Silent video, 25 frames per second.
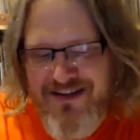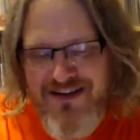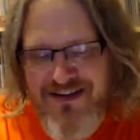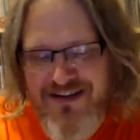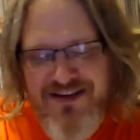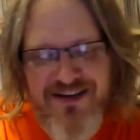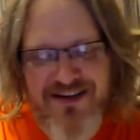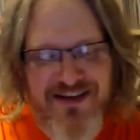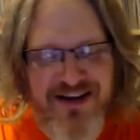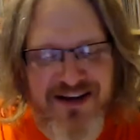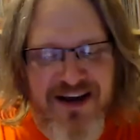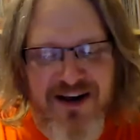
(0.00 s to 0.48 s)

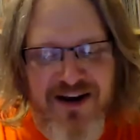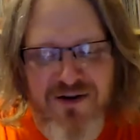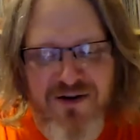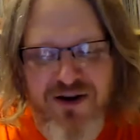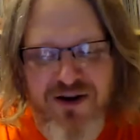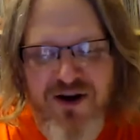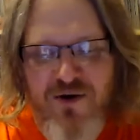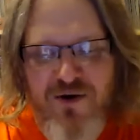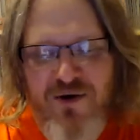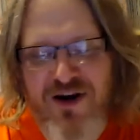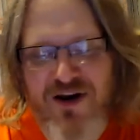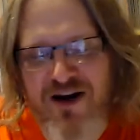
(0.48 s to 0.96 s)
And I don't
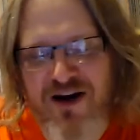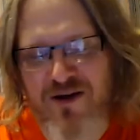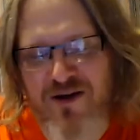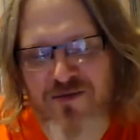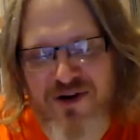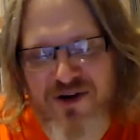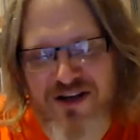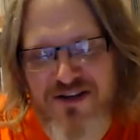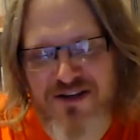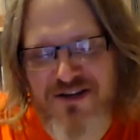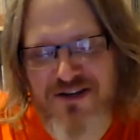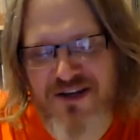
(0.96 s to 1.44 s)
care what
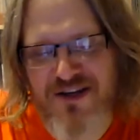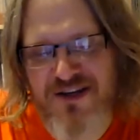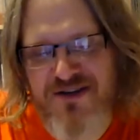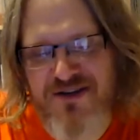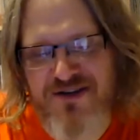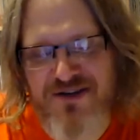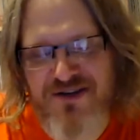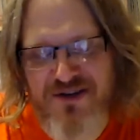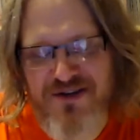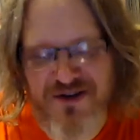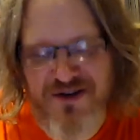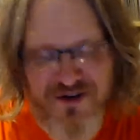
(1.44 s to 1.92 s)
anybody
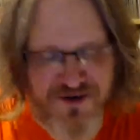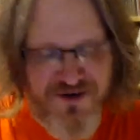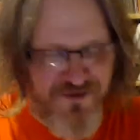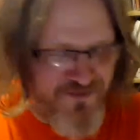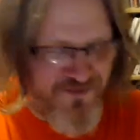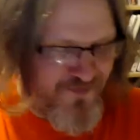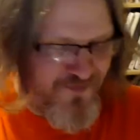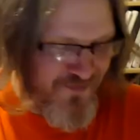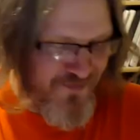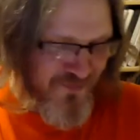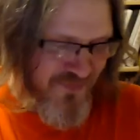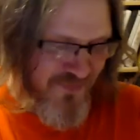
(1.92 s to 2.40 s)
says, you know.
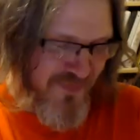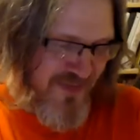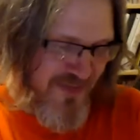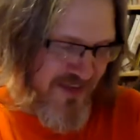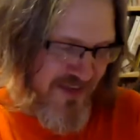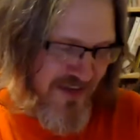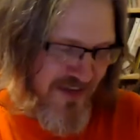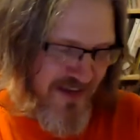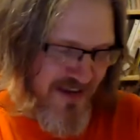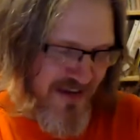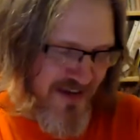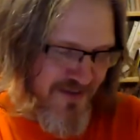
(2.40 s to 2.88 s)

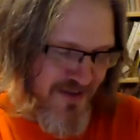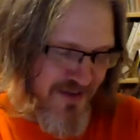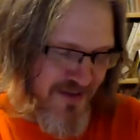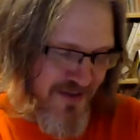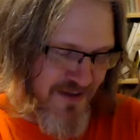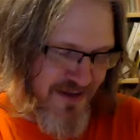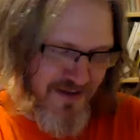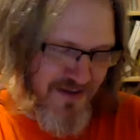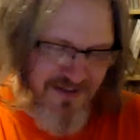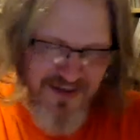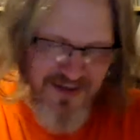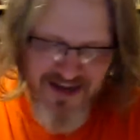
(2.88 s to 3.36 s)
I
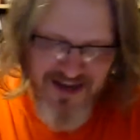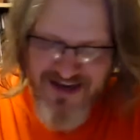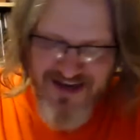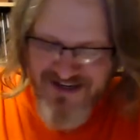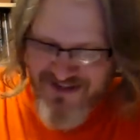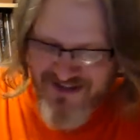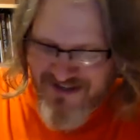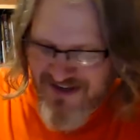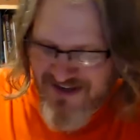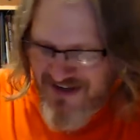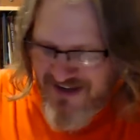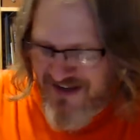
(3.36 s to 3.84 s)
think
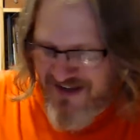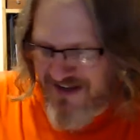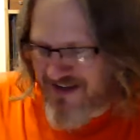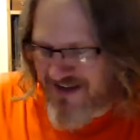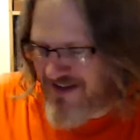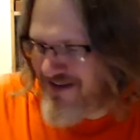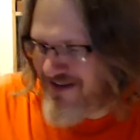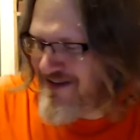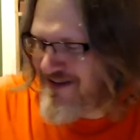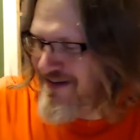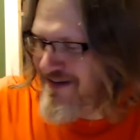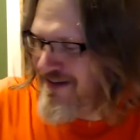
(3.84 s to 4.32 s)
that
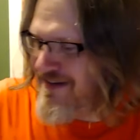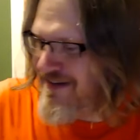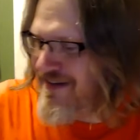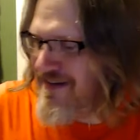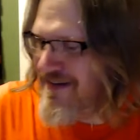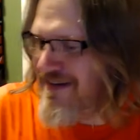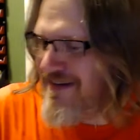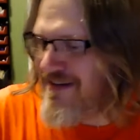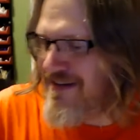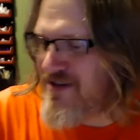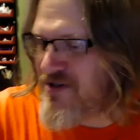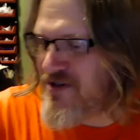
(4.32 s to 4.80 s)

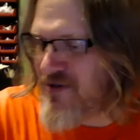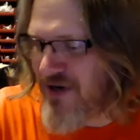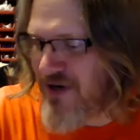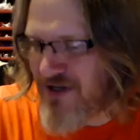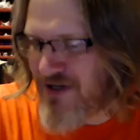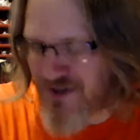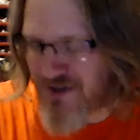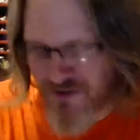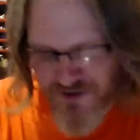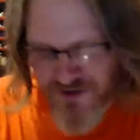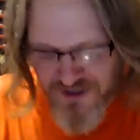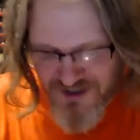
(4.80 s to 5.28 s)

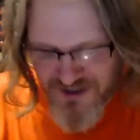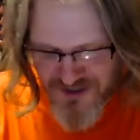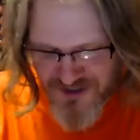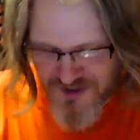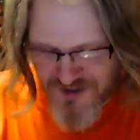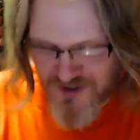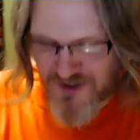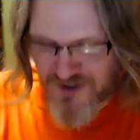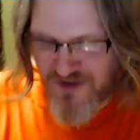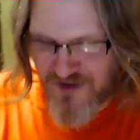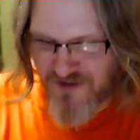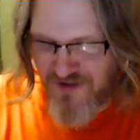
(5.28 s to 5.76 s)
Stranger Things
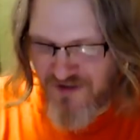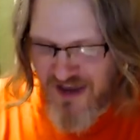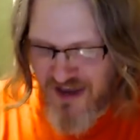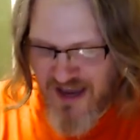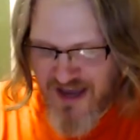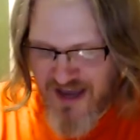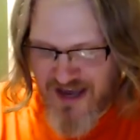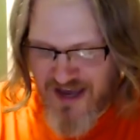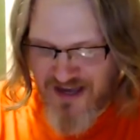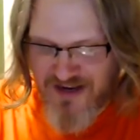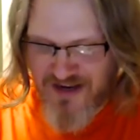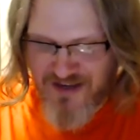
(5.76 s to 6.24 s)
should have
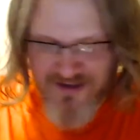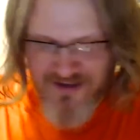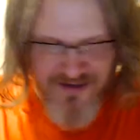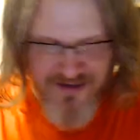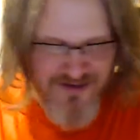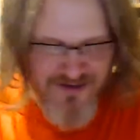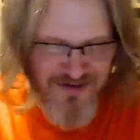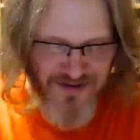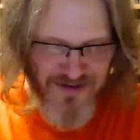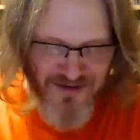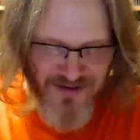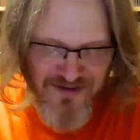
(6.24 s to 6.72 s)
had
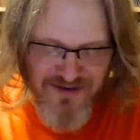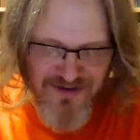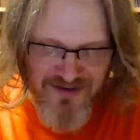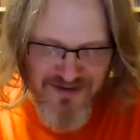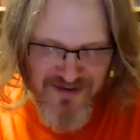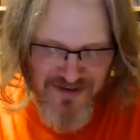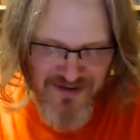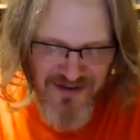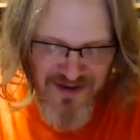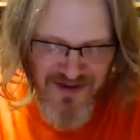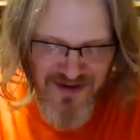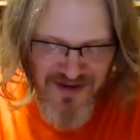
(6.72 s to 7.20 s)

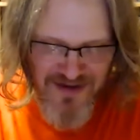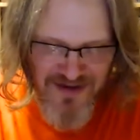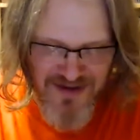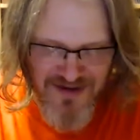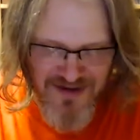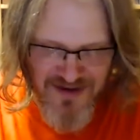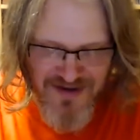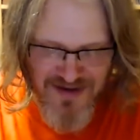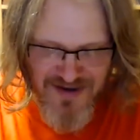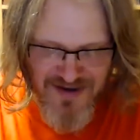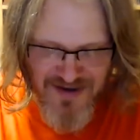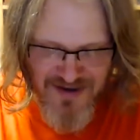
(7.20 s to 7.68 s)

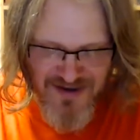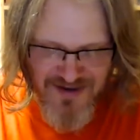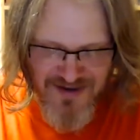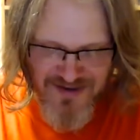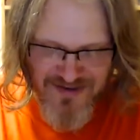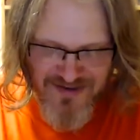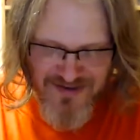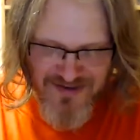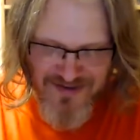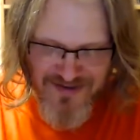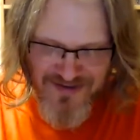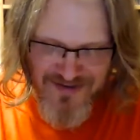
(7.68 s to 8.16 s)
a
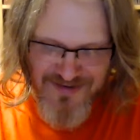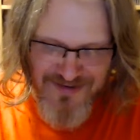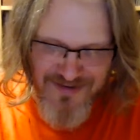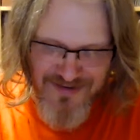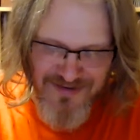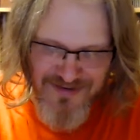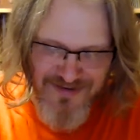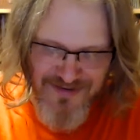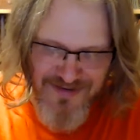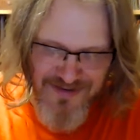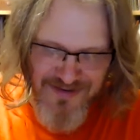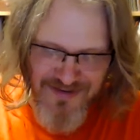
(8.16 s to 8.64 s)

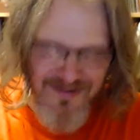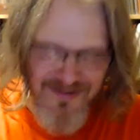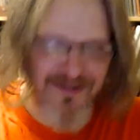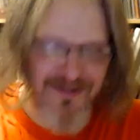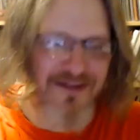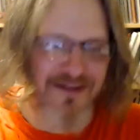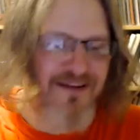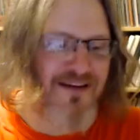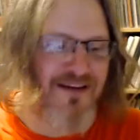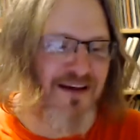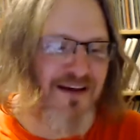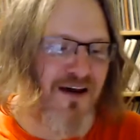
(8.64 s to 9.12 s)

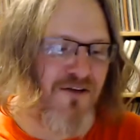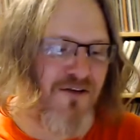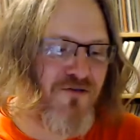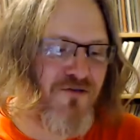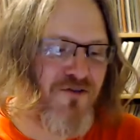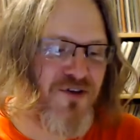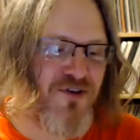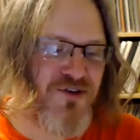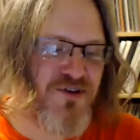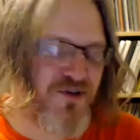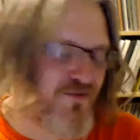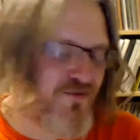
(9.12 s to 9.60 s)

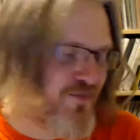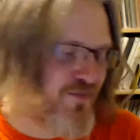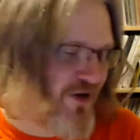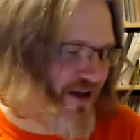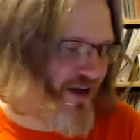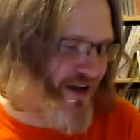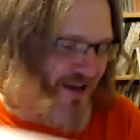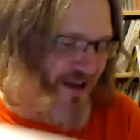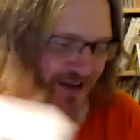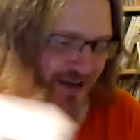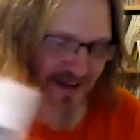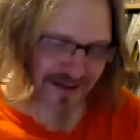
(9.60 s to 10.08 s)
visit
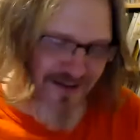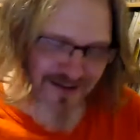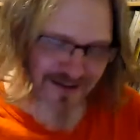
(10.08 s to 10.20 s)
by